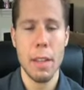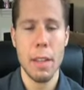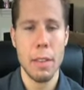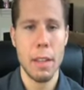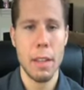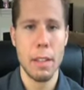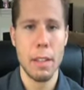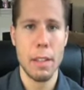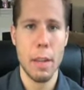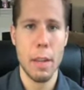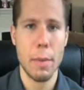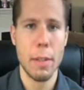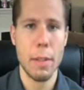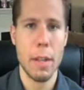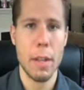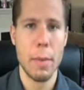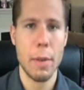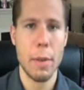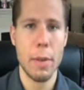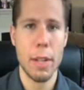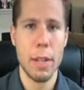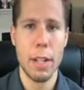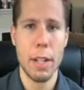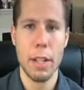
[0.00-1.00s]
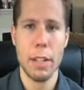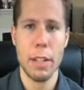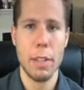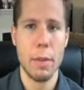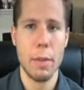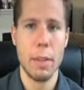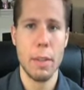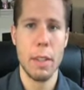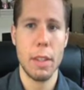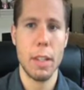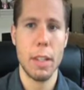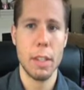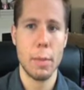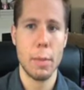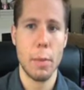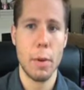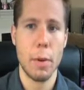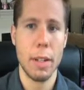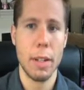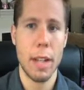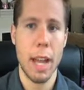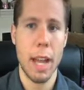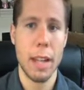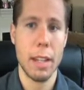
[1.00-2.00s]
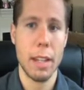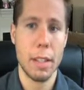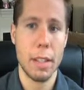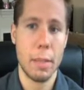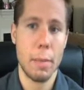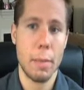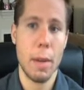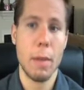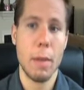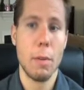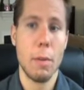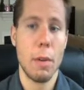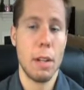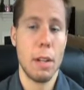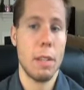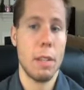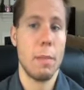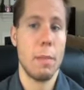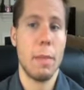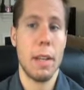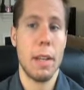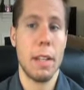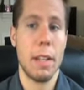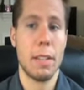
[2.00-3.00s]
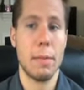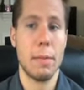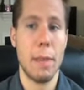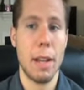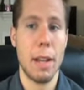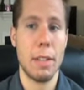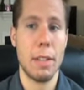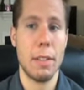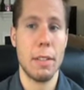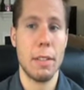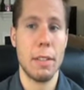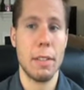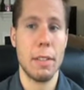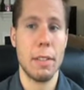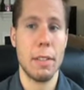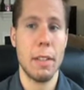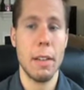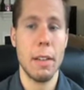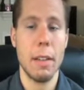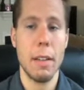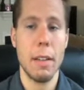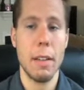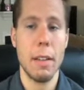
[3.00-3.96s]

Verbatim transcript: that WWE could do at this point, and it's been one of the biggest matches